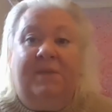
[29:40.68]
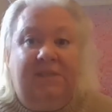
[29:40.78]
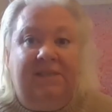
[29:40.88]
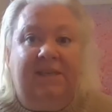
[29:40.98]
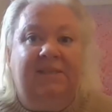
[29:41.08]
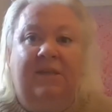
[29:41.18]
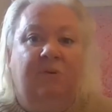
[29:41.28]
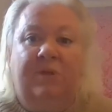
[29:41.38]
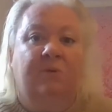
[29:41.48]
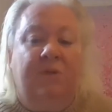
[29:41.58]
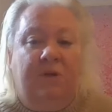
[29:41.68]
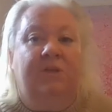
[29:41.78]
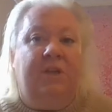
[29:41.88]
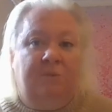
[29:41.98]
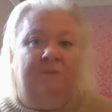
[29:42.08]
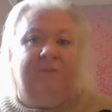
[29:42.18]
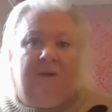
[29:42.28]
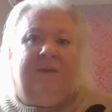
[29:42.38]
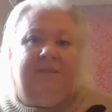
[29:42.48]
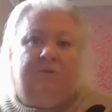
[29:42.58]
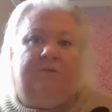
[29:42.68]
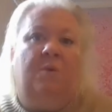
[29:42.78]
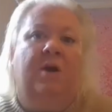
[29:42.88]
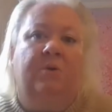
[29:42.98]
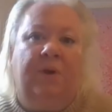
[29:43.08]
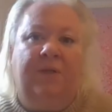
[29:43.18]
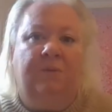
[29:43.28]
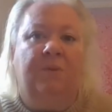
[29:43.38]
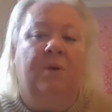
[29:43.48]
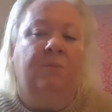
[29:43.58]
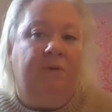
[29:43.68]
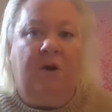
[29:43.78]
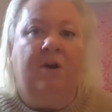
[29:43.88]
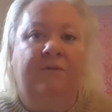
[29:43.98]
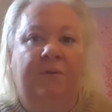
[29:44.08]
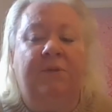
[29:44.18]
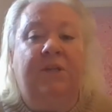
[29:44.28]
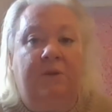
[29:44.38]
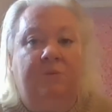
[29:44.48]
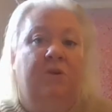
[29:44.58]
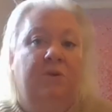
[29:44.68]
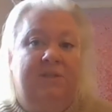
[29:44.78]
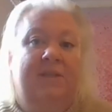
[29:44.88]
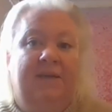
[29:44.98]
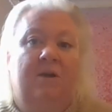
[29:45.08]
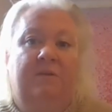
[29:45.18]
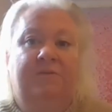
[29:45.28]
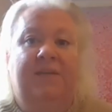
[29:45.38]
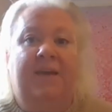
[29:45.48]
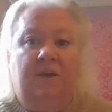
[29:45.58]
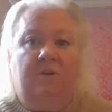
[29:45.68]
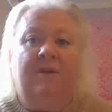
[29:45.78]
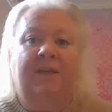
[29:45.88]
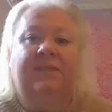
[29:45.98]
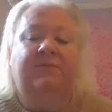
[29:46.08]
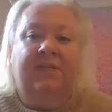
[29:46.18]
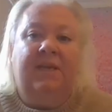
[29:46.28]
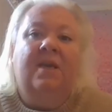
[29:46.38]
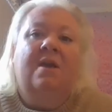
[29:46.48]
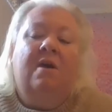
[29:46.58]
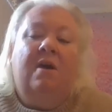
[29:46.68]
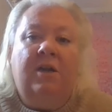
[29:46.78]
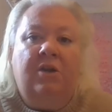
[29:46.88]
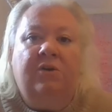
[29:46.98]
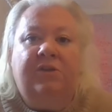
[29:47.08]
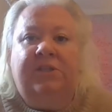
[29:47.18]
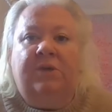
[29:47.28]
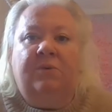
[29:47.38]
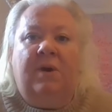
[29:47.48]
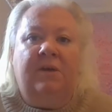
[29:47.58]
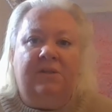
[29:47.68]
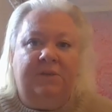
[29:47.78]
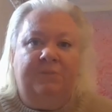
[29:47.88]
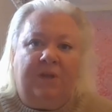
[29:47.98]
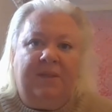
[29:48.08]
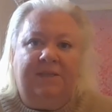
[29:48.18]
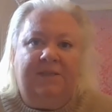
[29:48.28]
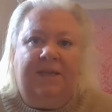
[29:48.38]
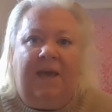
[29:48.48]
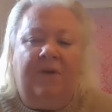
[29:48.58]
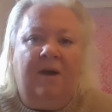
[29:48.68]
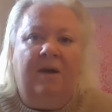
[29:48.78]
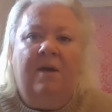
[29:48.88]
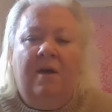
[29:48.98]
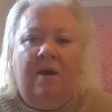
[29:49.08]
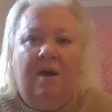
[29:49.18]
businesses that you know, we've done that sort of work with, and we've kind of, you know, looked at that kind of tech and creativity and looked to bring that together.